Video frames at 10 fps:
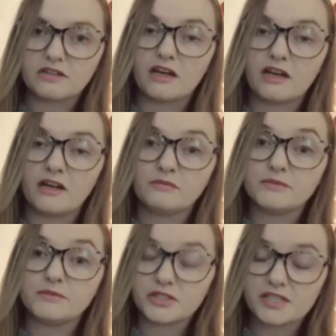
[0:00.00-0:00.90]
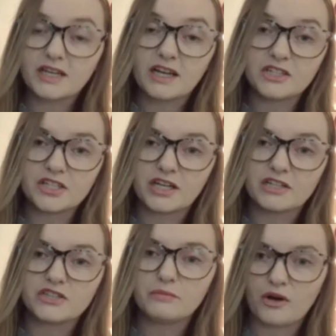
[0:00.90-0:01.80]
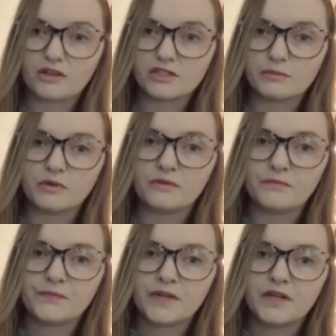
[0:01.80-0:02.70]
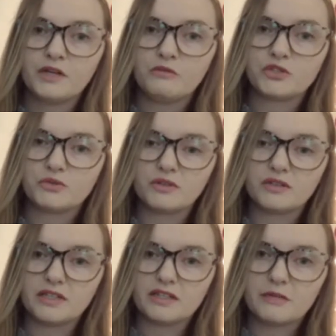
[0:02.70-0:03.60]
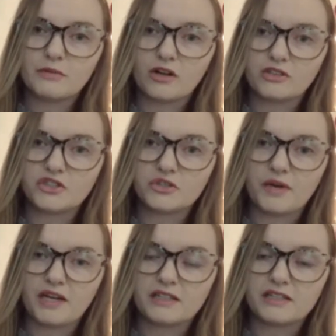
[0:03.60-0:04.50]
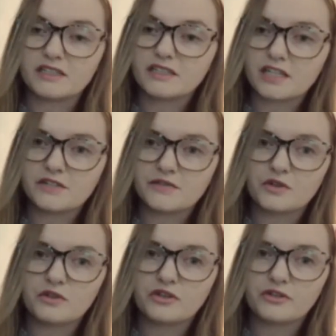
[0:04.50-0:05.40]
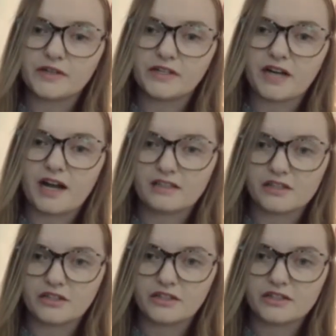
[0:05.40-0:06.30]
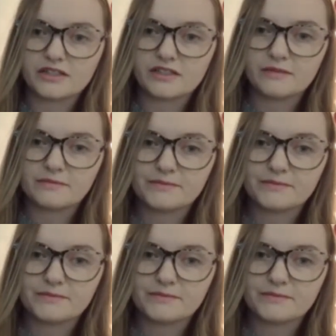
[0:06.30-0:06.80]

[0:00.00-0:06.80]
nursing education possible, which will lead them onto a successful career as a nurse.